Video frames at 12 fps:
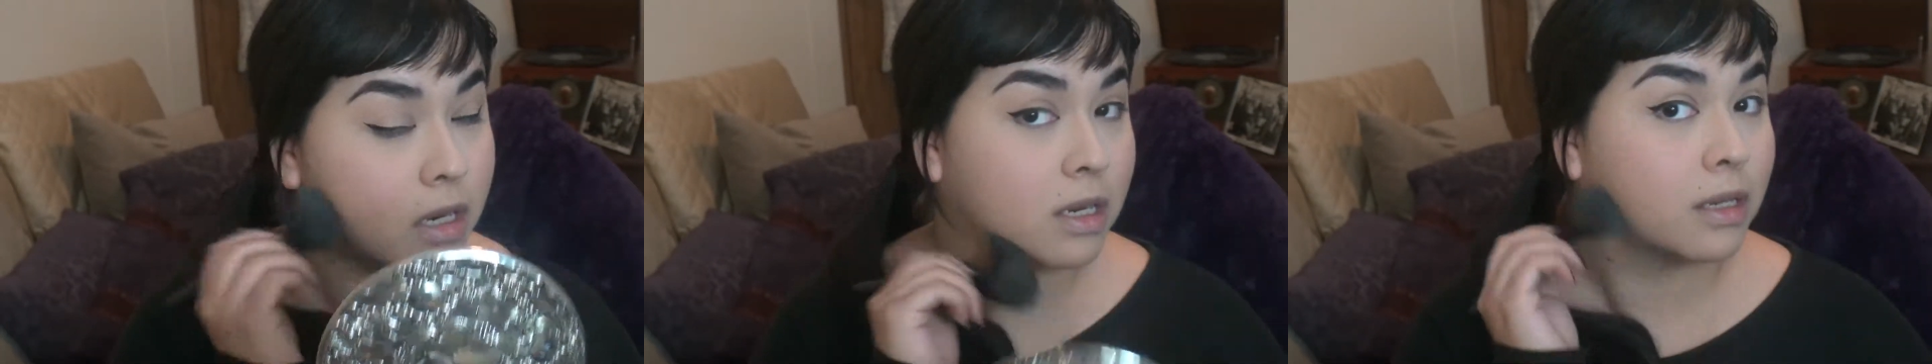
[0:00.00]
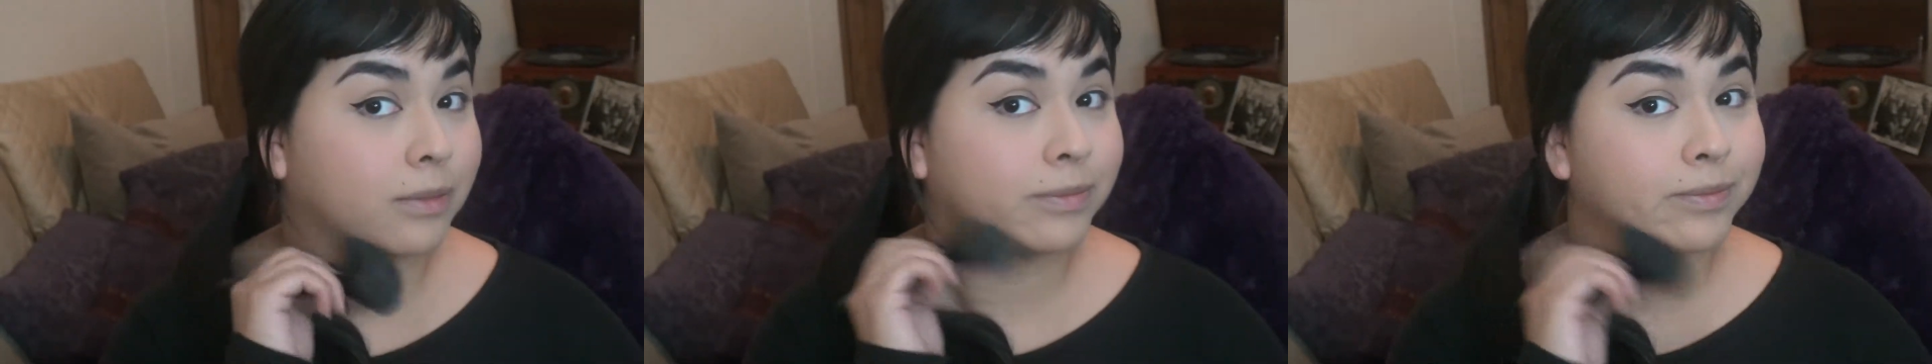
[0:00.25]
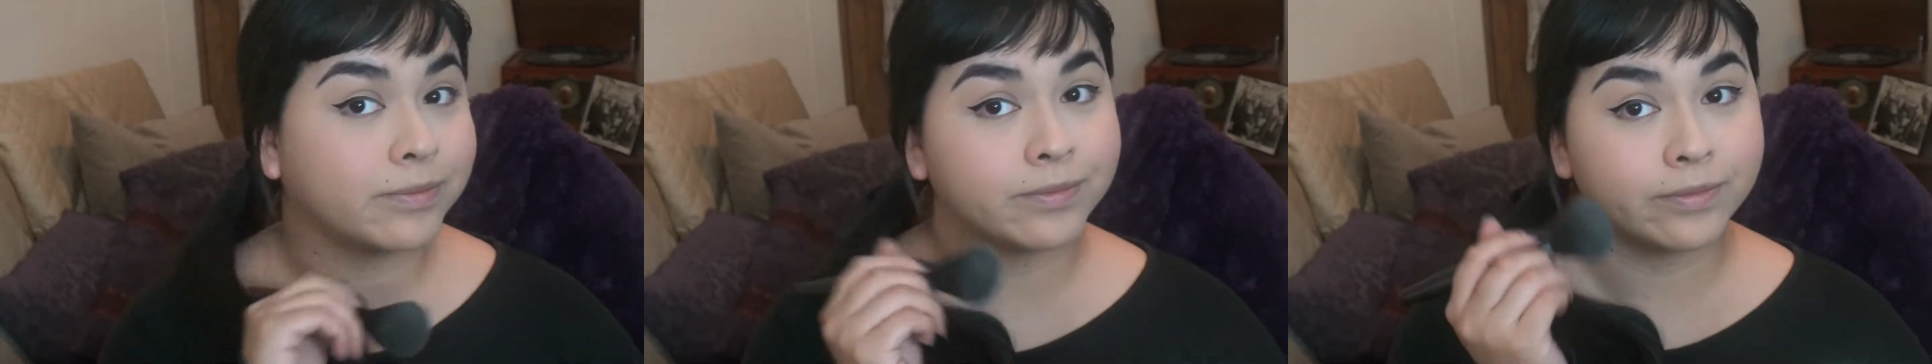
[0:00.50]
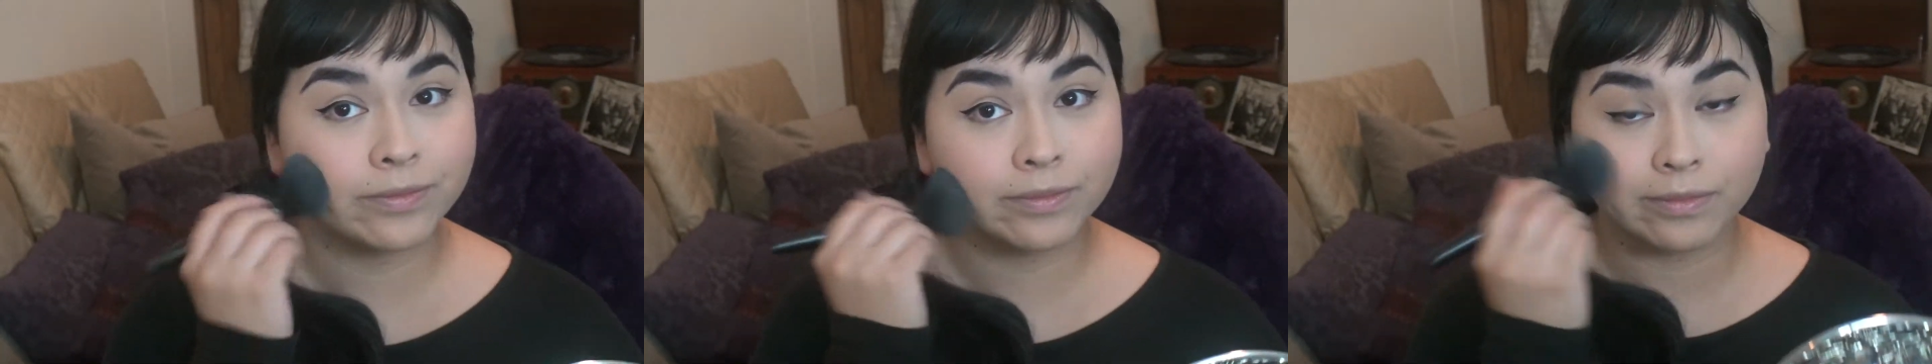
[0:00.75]
baking will
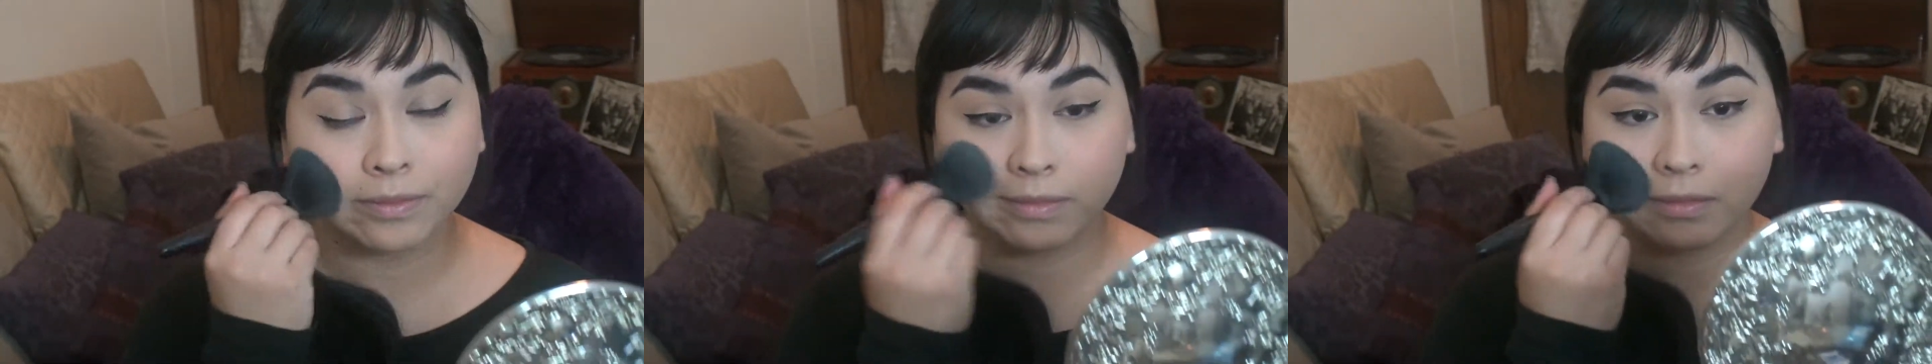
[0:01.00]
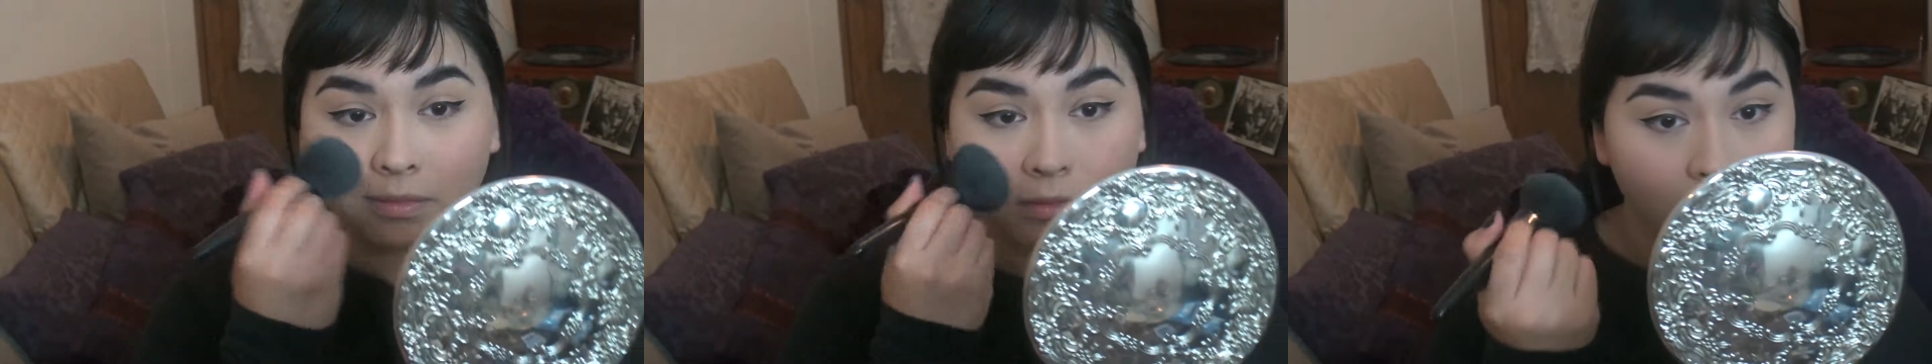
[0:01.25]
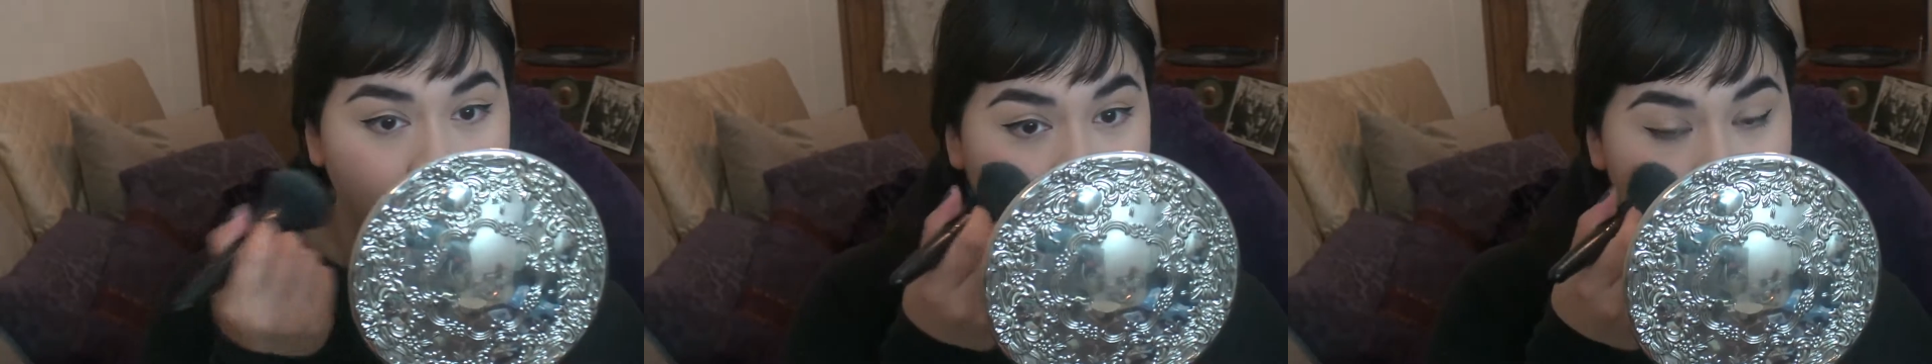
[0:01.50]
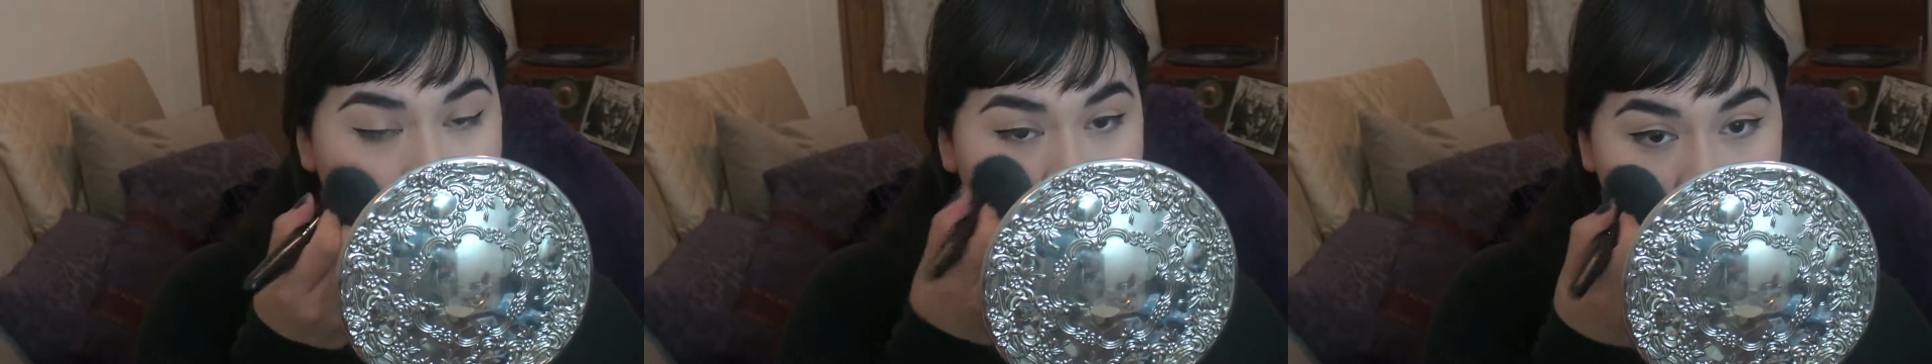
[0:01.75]
really help keep that
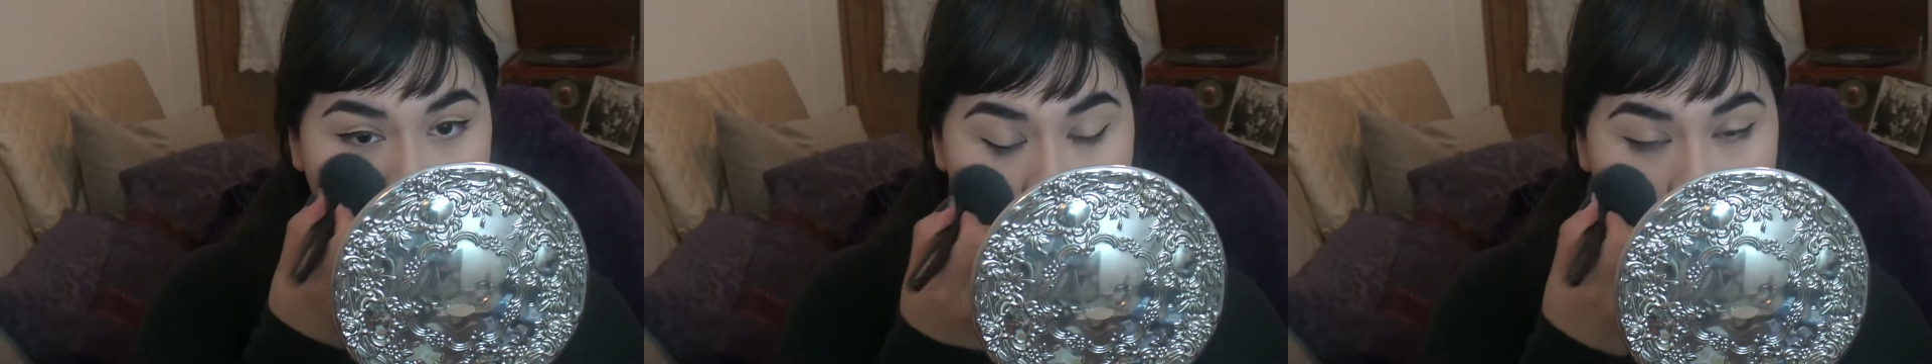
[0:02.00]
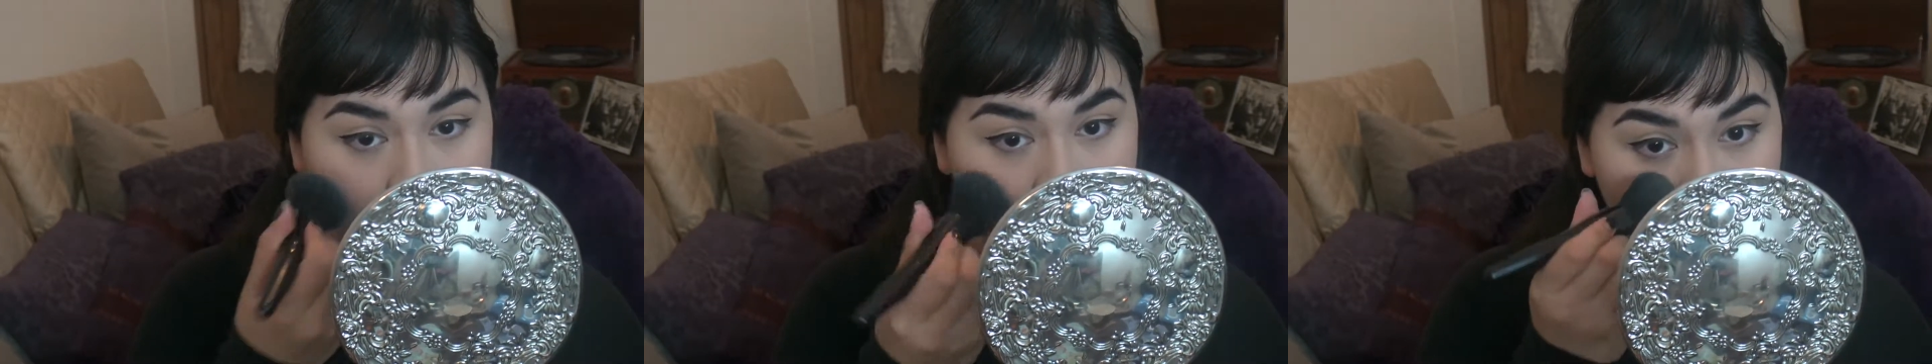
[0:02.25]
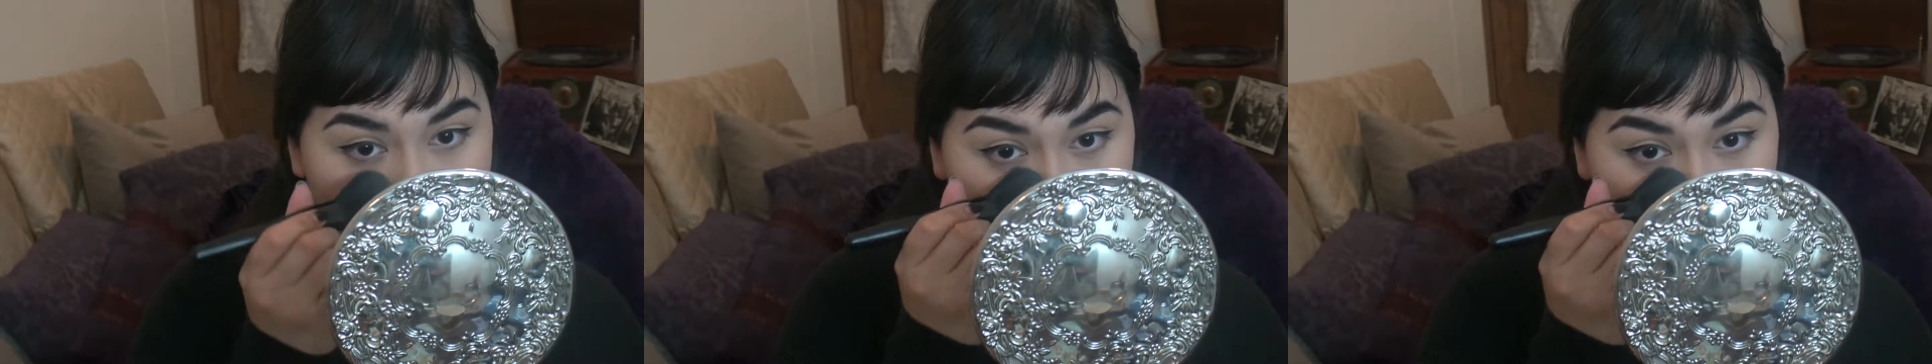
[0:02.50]
oil at bay.